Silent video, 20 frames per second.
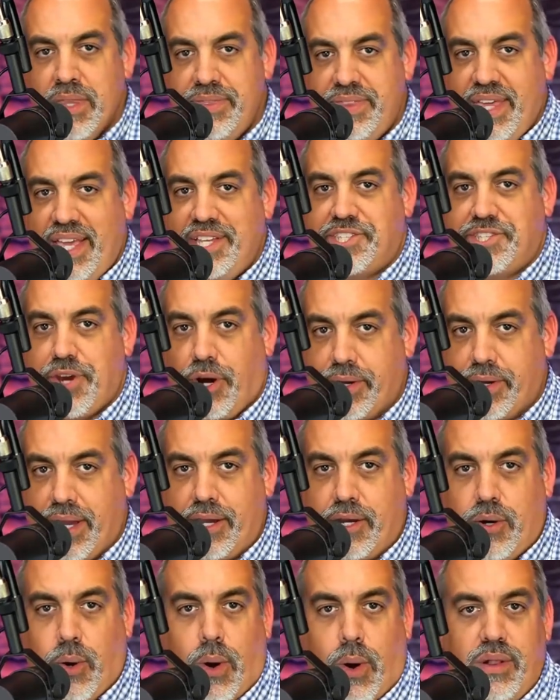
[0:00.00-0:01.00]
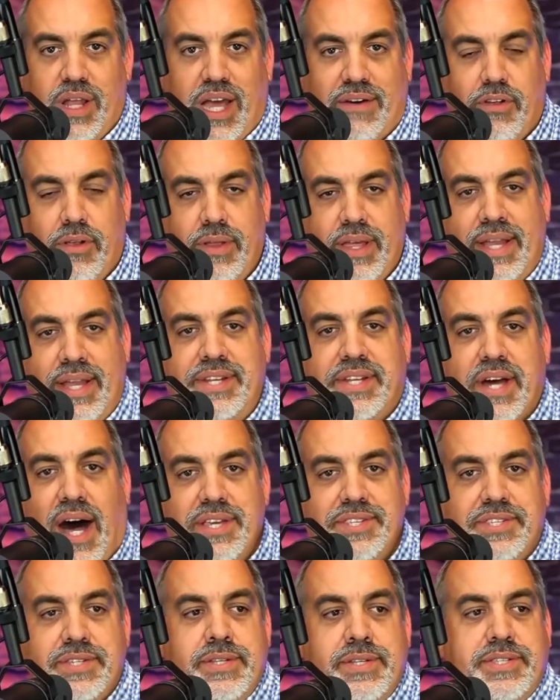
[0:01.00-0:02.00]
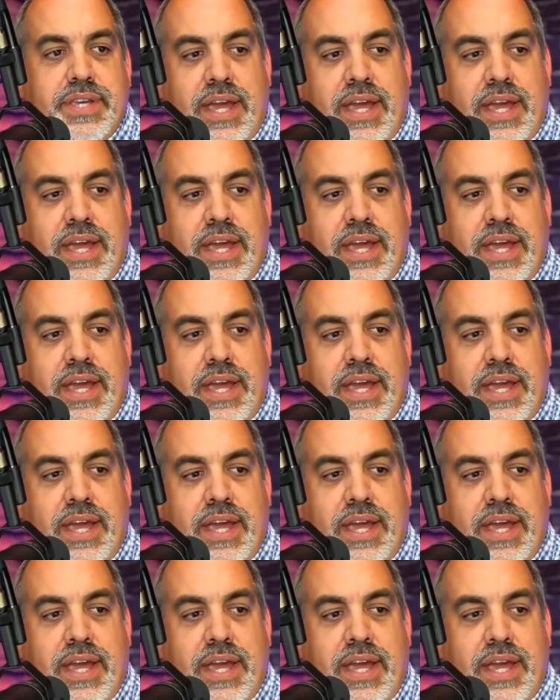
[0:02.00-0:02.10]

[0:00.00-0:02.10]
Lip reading: the circuit court level and dozens